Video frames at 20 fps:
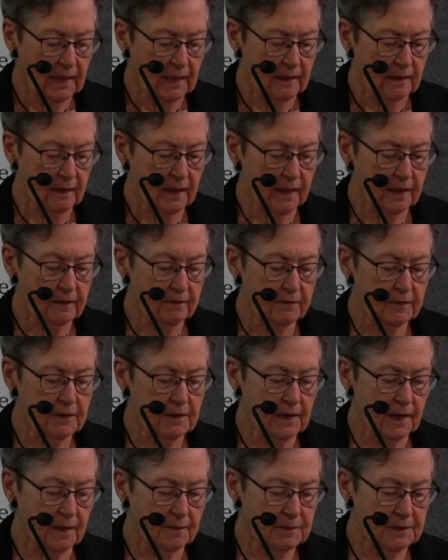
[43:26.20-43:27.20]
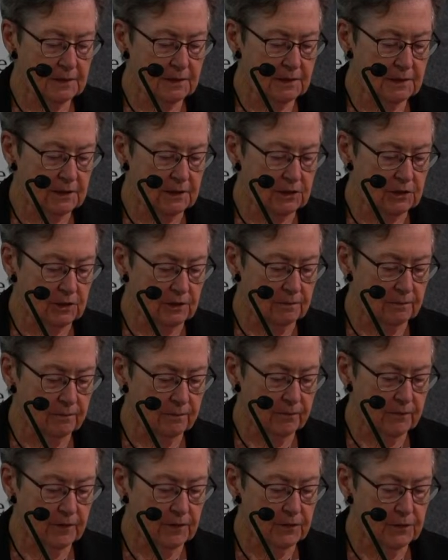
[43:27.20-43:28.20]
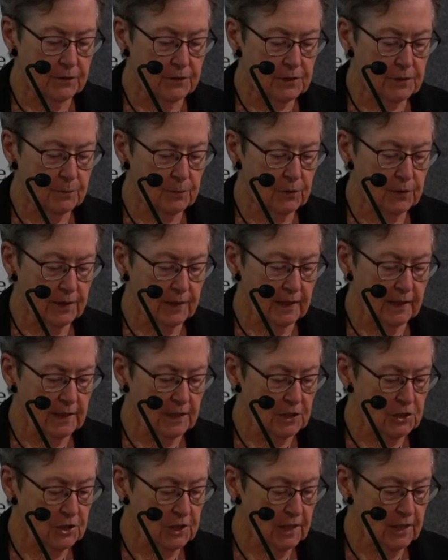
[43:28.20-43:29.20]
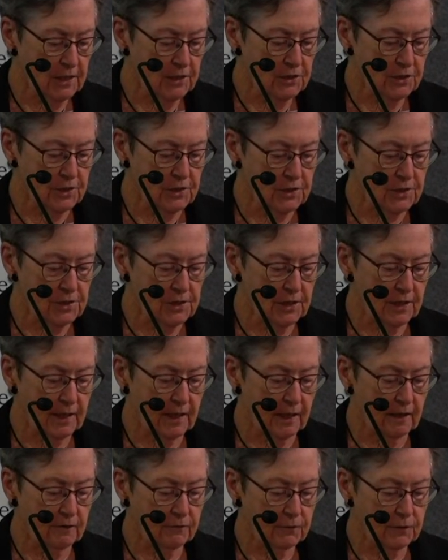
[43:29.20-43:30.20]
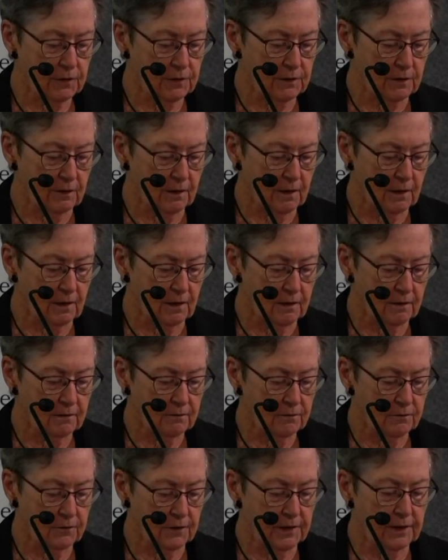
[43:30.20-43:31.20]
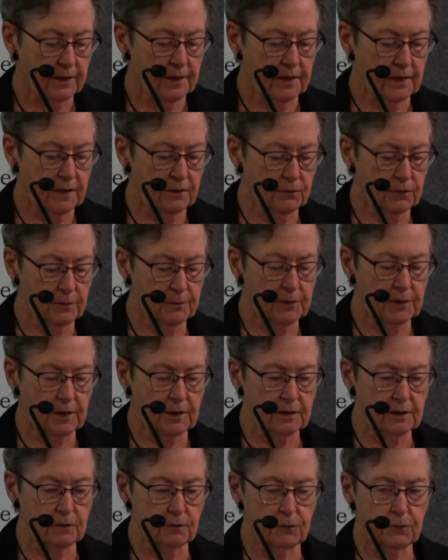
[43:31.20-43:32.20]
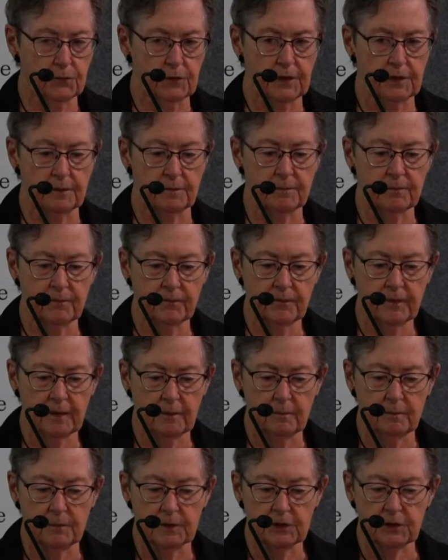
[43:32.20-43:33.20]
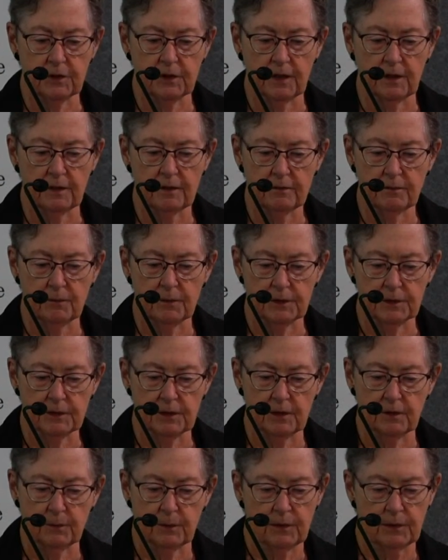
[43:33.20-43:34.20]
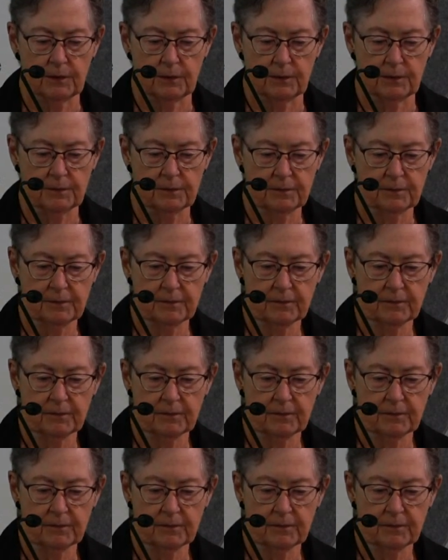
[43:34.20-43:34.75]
In light of the Dobbs decision, do you support any changes to California law regarding reproductive freedom? Mr. Hart, we'll start with you.